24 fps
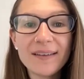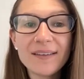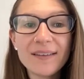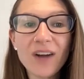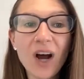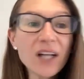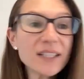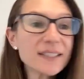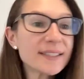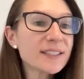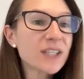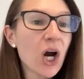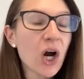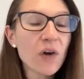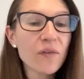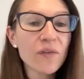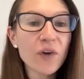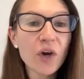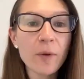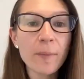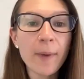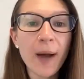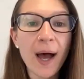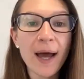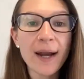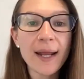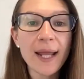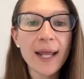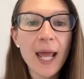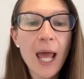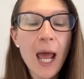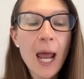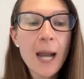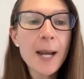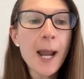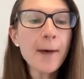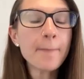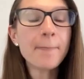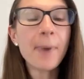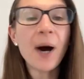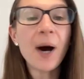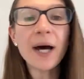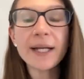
not starve your body, not